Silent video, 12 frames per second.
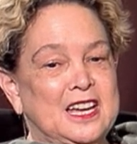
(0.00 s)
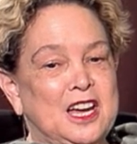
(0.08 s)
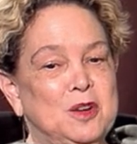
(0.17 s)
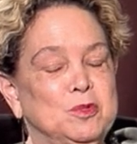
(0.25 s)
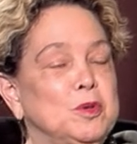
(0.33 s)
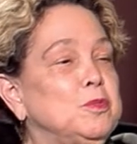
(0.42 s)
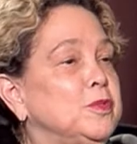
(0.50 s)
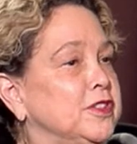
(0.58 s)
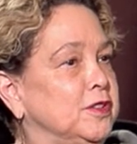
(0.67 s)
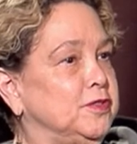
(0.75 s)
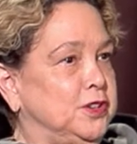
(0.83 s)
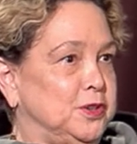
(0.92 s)
Room with
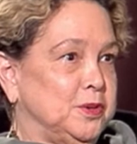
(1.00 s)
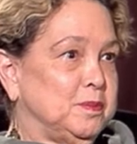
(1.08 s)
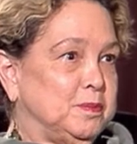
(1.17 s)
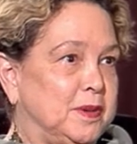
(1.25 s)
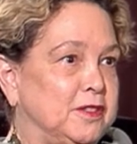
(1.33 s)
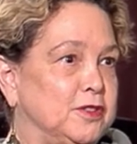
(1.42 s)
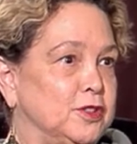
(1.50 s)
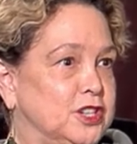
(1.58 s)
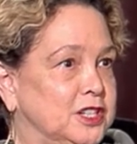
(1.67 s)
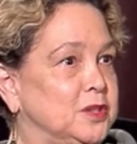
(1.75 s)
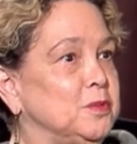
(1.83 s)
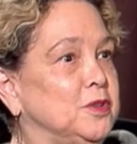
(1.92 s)
a View by
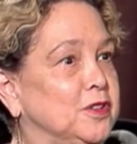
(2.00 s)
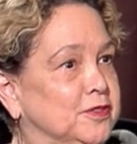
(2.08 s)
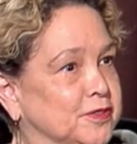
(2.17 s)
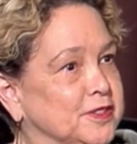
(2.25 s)
Virginia Woolf.